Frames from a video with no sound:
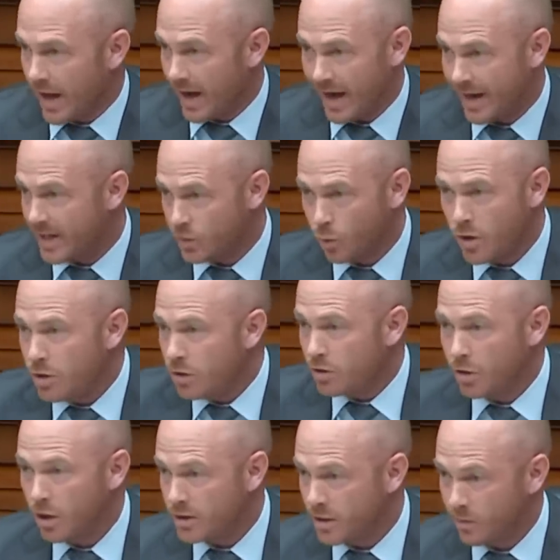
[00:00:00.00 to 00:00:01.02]
I guess what are your
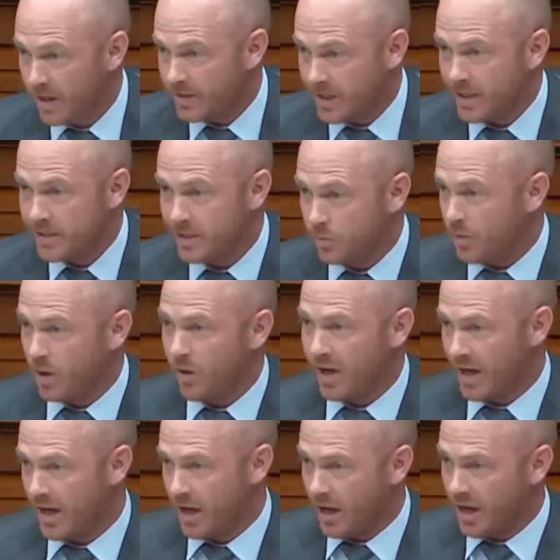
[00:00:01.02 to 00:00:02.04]
thoughts on my
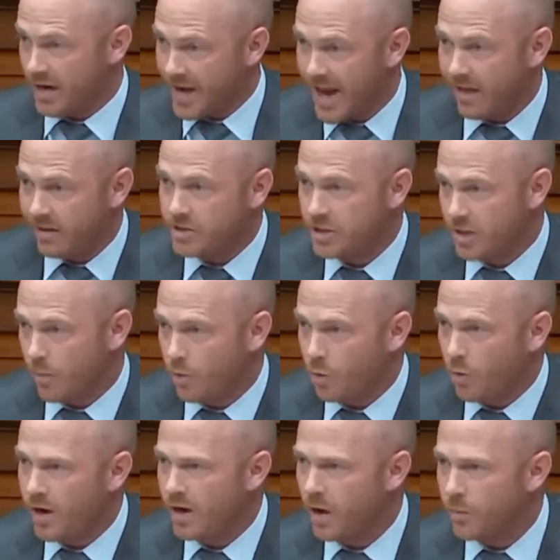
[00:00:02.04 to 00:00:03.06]
JCPOA analogy, number
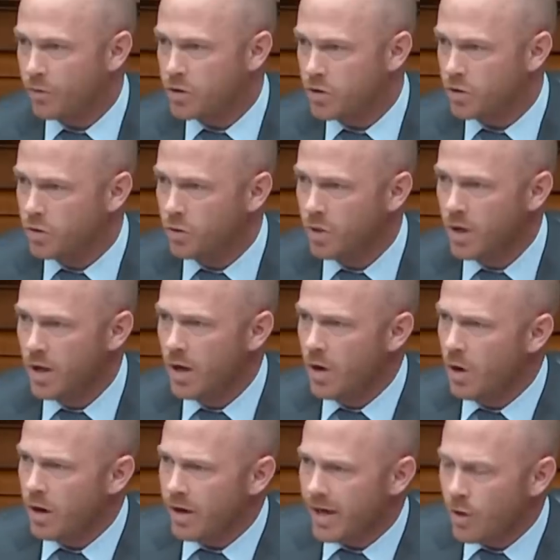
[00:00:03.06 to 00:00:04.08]
one? And number two,
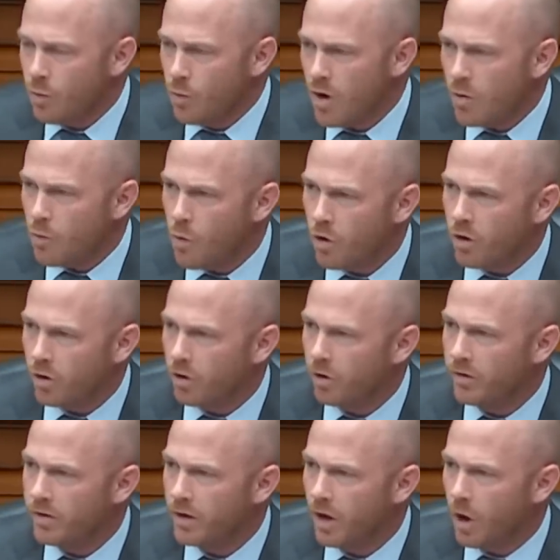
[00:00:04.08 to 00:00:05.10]
in what
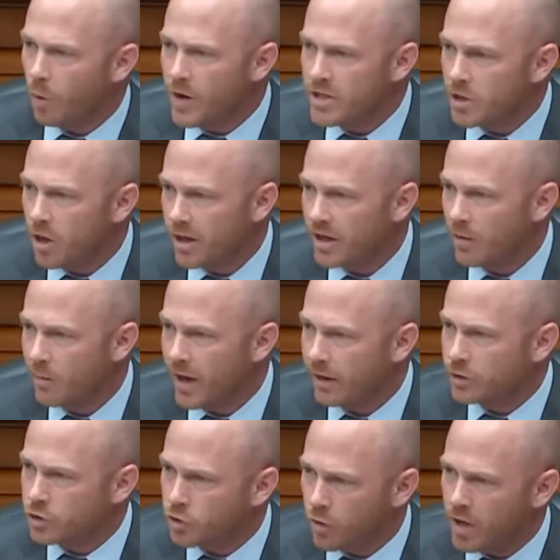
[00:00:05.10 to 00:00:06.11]
world are we talking
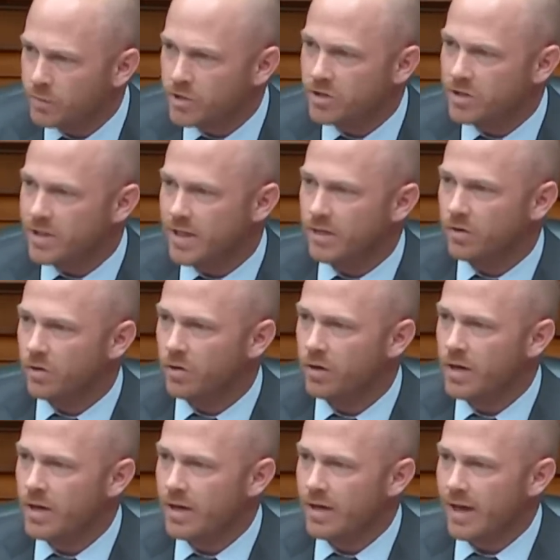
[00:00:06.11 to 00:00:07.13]
about Trump's deal
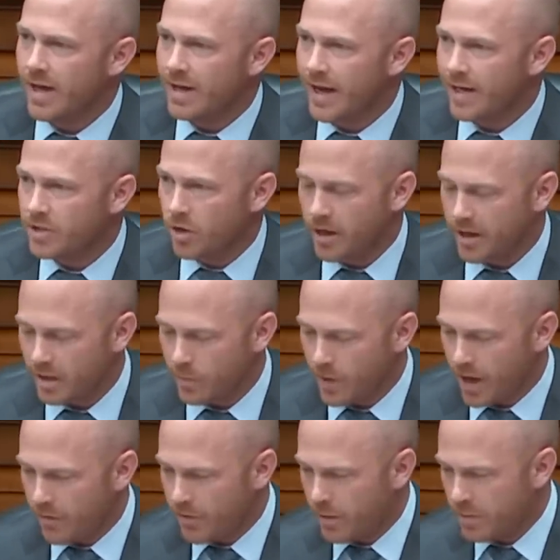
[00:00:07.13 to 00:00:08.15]
and not talking
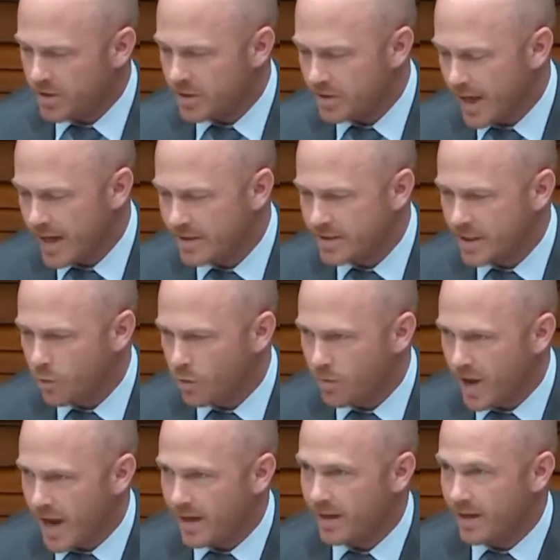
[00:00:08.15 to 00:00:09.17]
about the mistakes that were
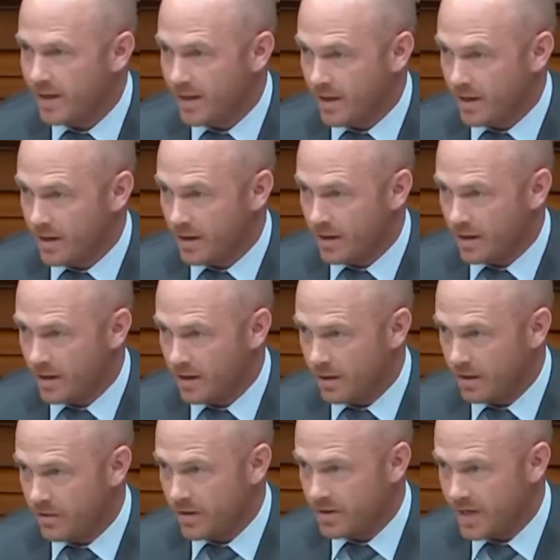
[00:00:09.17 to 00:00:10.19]
made in the,
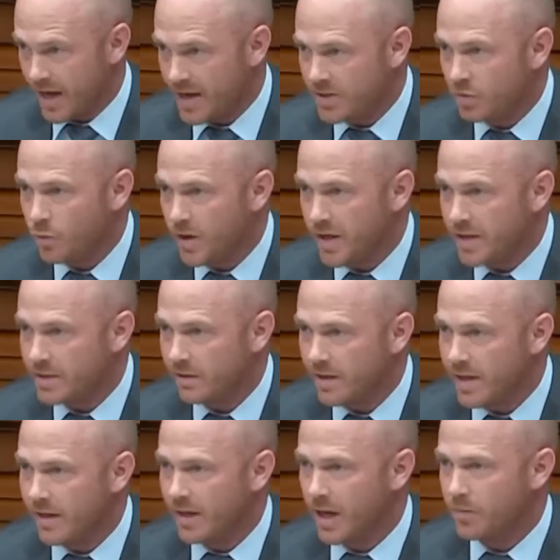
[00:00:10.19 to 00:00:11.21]
the days and weeks
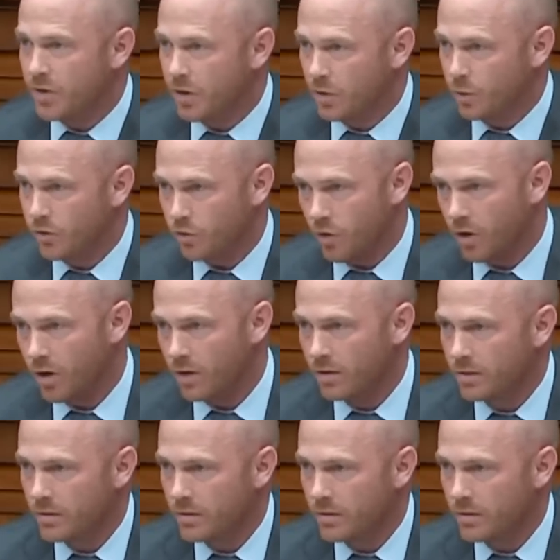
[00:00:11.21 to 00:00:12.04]
leading up to the withdrawal?